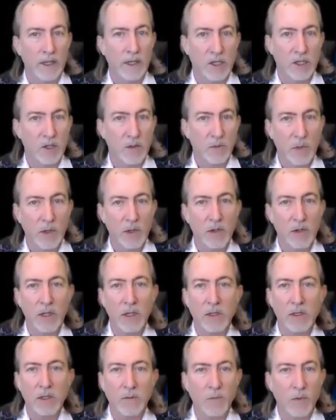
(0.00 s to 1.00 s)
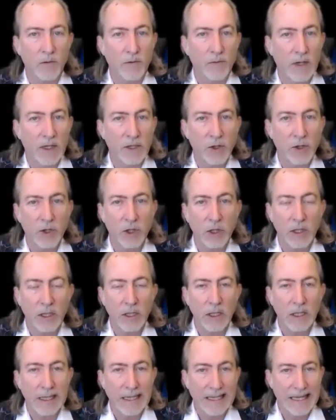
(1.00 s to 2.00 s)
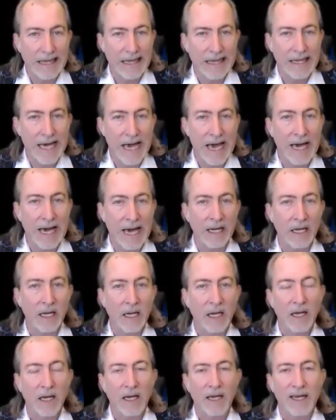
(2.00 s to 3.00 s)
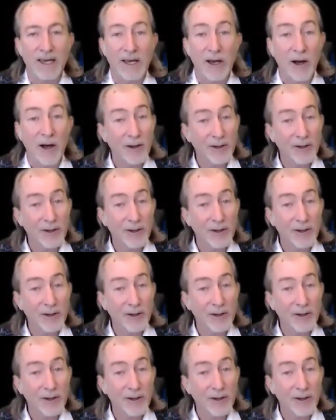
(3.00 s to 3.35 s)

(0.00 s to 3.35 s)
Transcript: experience professionally in that. He